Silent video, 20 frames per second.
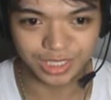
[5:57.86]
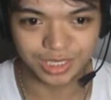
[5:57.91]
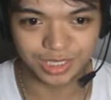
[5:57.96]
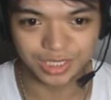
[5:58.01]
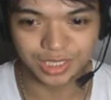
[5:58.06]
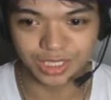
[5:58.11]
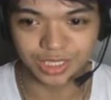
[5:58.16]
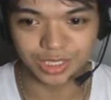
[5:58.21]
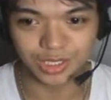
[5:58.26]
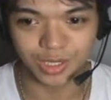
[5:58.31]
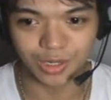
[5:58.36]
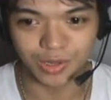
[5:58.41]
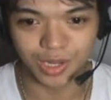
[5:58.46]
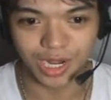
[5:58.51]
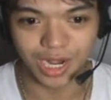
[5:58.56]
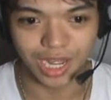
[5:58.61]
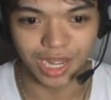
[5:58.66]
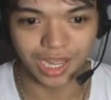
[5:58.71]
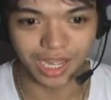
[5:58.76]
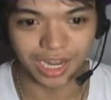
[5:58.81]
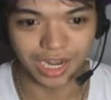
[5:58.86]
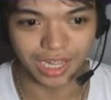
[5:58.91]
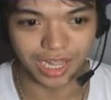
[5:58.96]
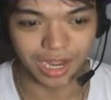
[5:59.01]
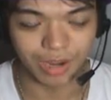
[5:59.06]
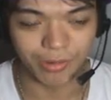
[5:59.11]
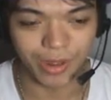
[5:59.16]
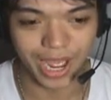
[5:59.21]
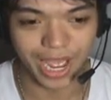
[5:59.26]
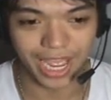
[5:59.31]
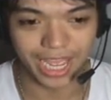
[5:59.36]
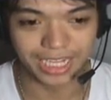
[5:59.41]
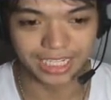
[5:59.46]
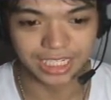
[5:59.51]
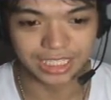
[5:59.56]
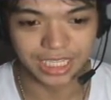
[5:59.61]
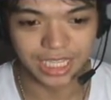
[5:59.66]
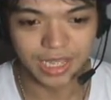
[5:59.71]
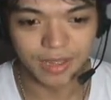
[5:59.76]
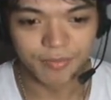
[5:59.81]
Hi. just go it out, uh, get, get away, and
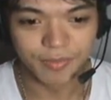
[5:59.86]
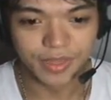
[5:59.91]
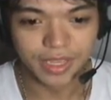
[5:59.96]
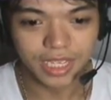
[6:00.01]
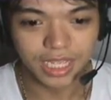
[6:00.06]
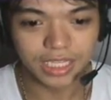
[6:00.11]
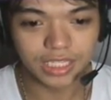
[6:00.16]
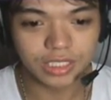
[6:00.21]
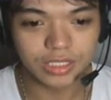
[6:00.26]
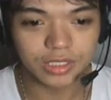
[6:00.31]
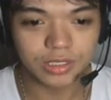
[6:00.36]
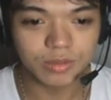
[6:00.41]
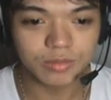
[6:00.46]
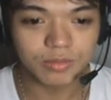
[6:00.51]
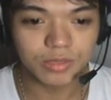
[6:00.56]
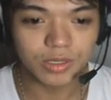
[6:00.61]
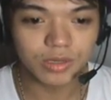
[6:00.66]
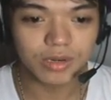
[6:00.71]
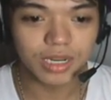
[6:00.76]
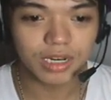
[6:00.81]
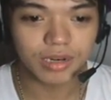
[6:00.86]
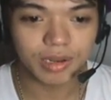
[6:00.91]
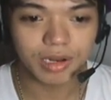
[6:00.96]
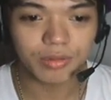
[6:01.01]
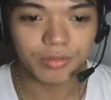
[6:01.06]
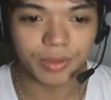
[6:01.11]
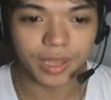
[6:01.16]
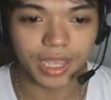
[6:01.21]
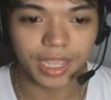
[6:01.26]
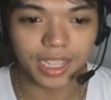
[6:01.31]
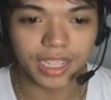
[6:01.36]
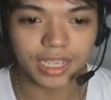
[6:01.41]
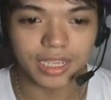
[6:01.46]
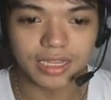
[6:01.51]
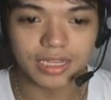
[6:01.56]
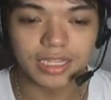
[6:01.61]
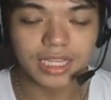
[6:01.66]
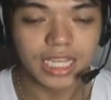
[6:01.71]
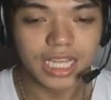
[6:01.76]
just it's the middle way.